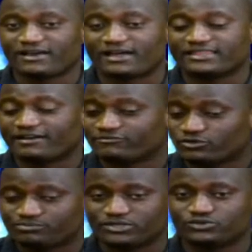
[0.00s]
they have
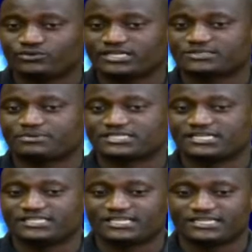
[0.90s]
not been doing,
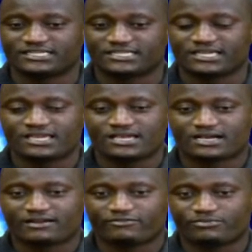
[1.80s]
especially in the league.
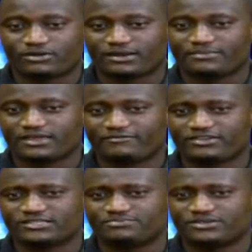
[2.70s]
Ghana Football Club, they
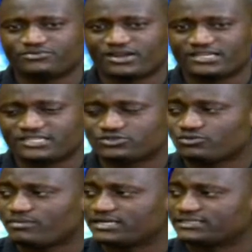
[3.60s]
haven't been running
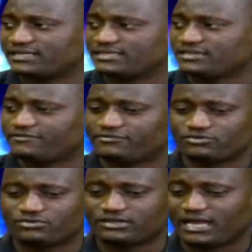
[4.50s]
too much. I think if you
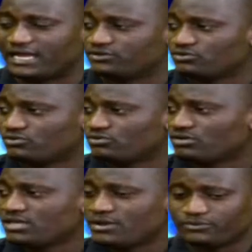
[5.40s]
look, I don't
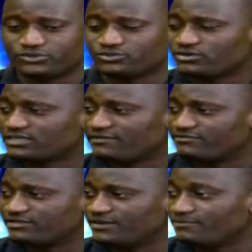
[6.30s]
know, we do not
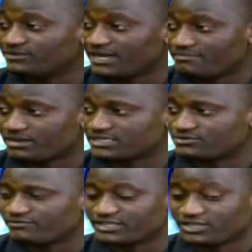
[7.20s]
have the numbers
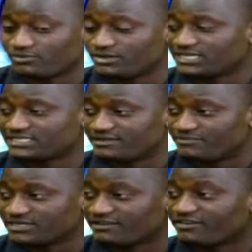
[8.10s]
of the kilometers that have
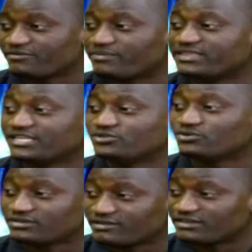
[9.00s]
been covered, but they do
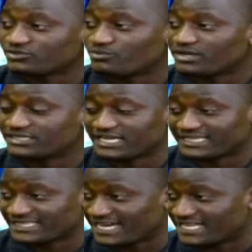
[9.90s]
not run too much
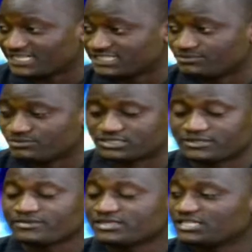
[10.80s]
like the other teams.
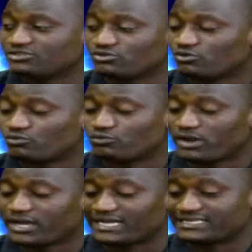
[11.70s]
They do not
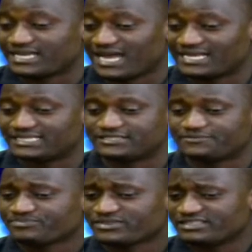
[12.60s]
work as hard.
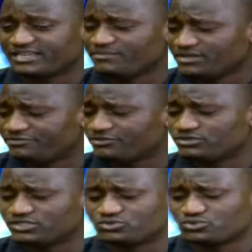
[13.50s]
Their
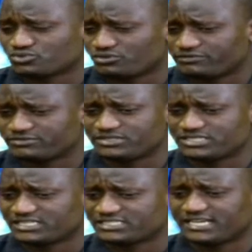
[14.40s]
midfield is too soft.
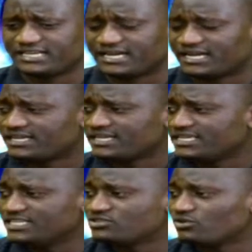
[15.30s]
Meshek Chaila
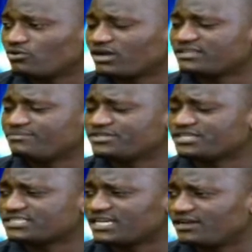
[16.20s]
is no longer the
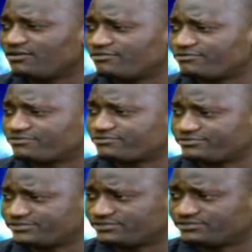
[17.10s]
Meshek Chaila
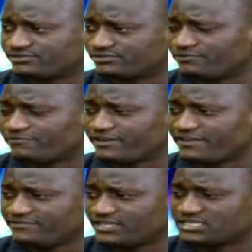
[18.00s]
of
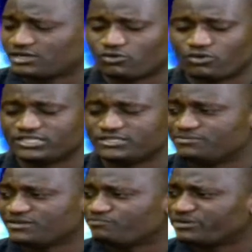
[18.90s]
5 years ago. He's
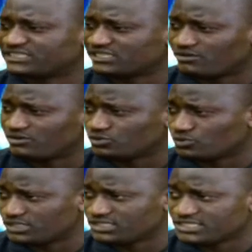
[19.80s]
being passed around
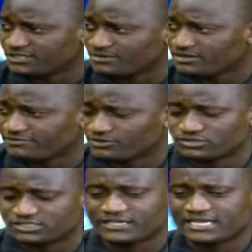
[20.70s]
too easily in
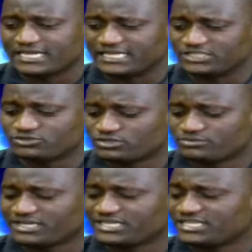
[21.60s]
midfield. He's not
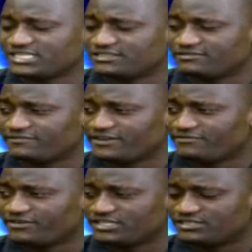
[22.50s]
making it very,
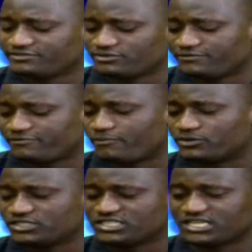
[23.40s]
very difficult for
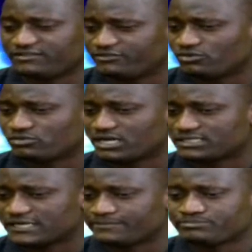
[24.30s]
opposition. If you look
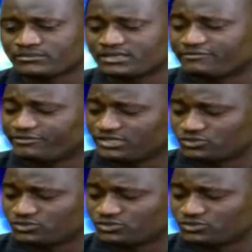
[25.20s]
at Fred